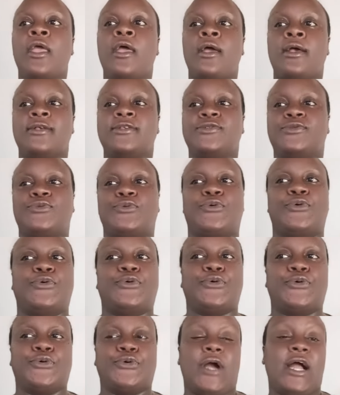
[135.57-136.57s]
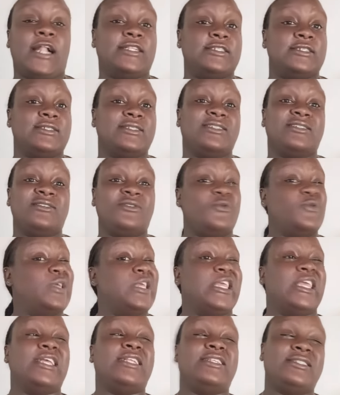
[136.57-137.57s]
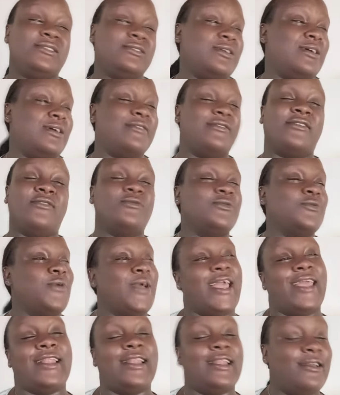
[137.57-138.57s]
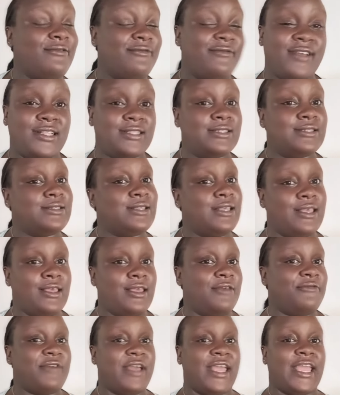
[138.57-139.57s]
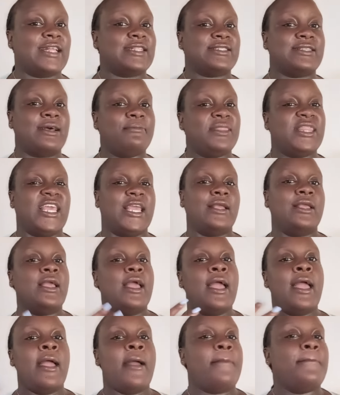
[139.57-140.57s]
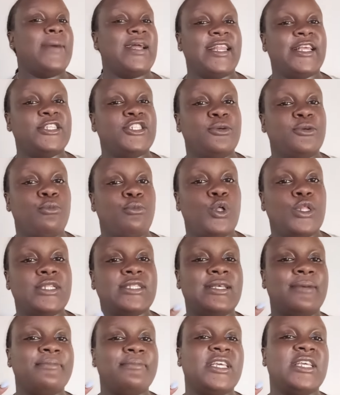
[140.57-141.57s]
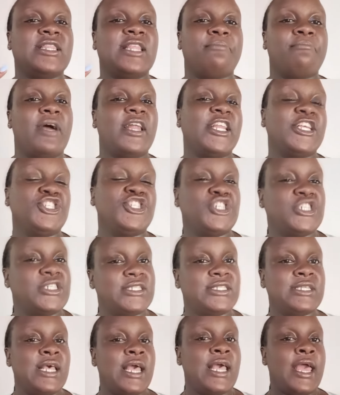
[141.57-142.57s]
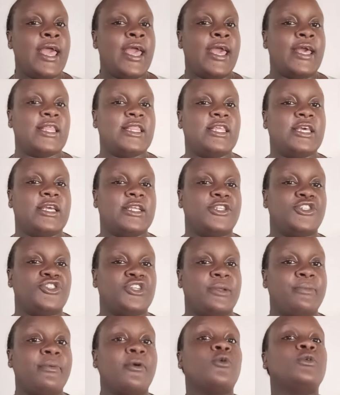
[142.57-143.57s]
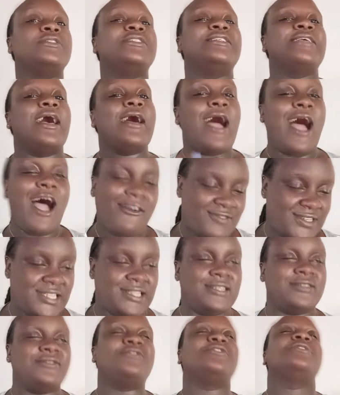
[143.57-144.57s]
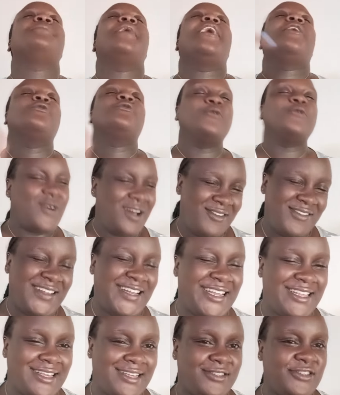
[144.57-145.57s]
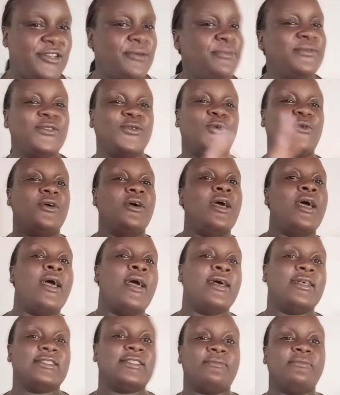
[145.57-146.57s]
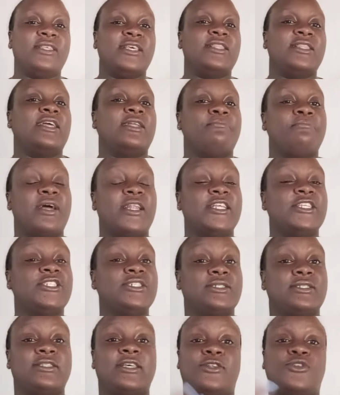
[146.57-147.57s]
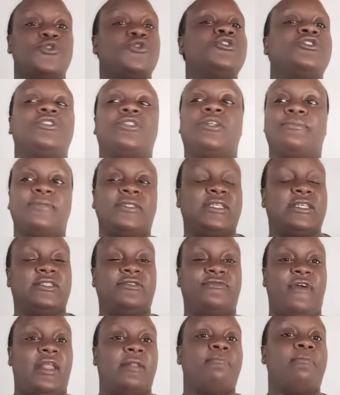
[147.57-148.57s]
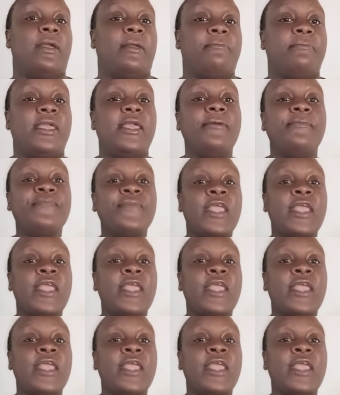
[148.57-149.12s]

So I'll just wing it around where I live and see if I get something manageable, something that manages the trip, because after this trip I also have another trip, so something that manages the two trips is fine by me.